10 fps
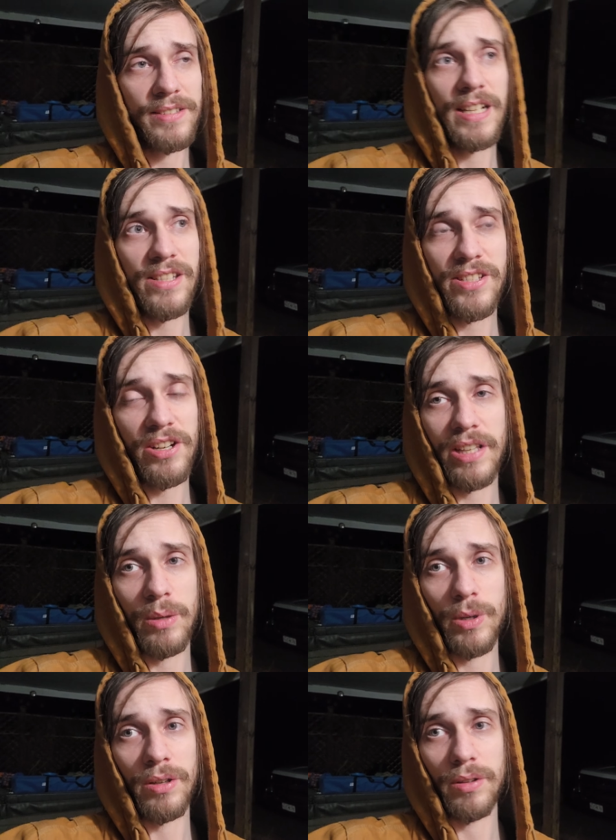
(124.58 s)

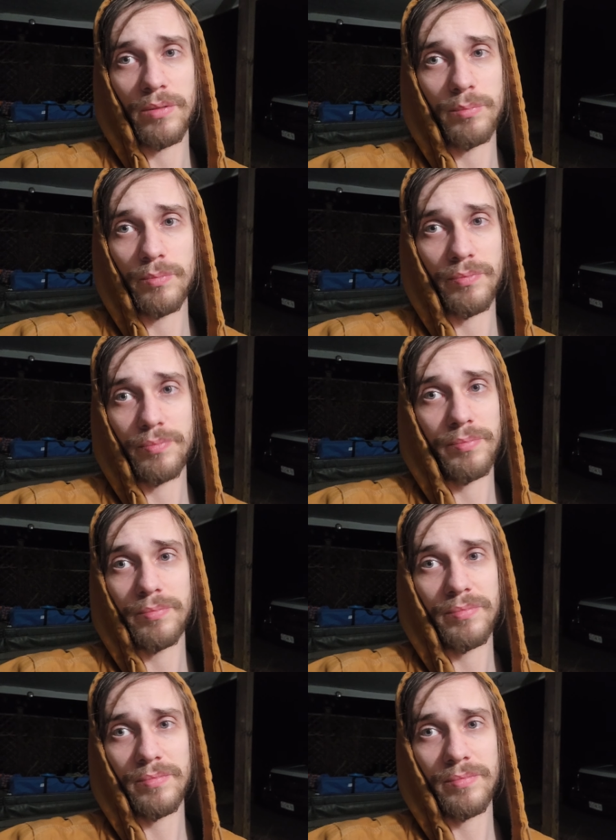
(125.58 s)
necessarily what,
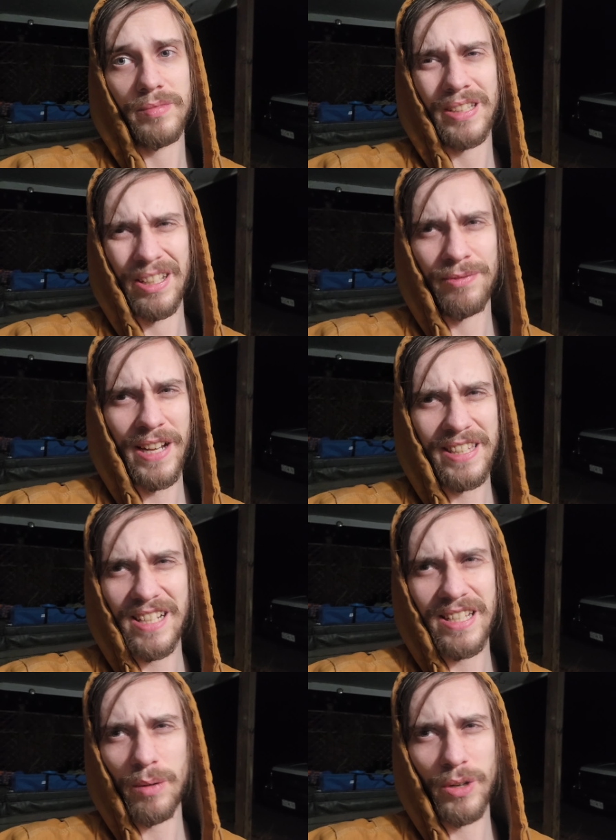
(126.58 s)
in fact,
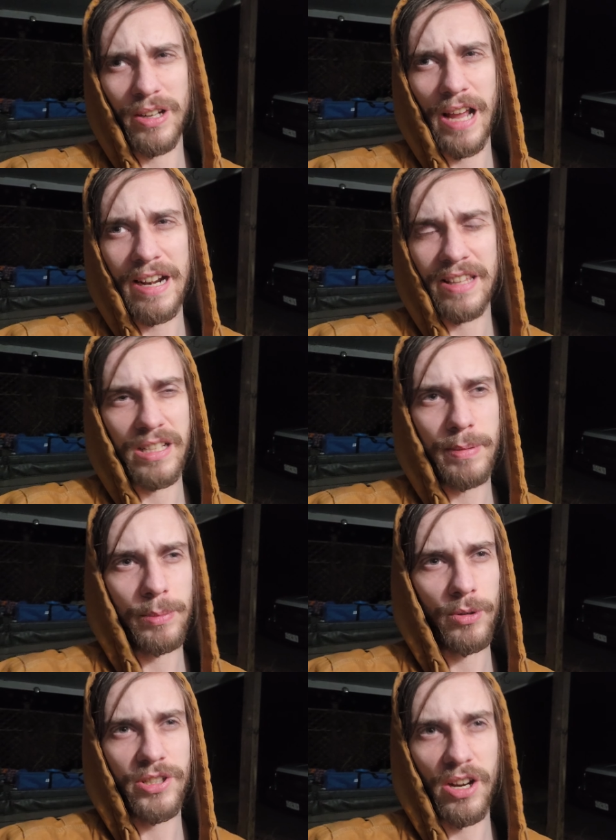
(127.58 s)
that's not what any of these
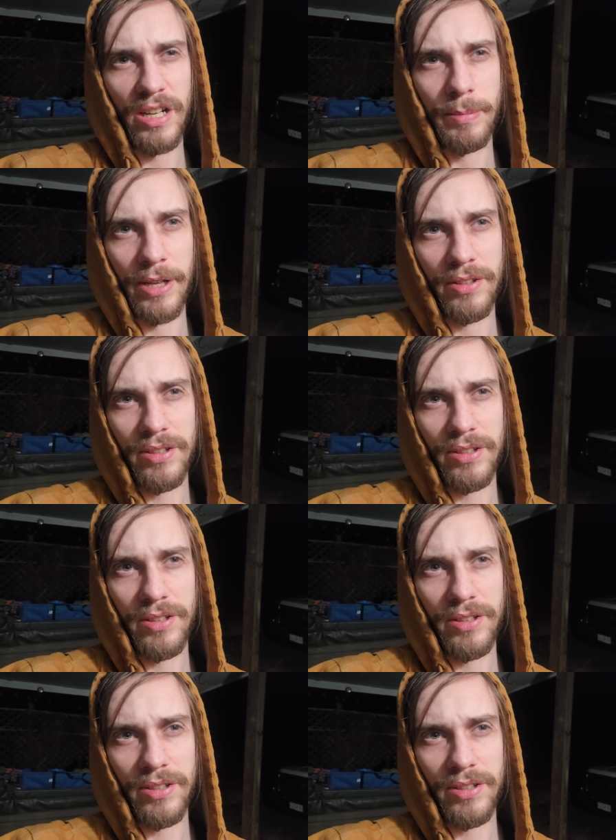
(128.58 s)
people are talking about.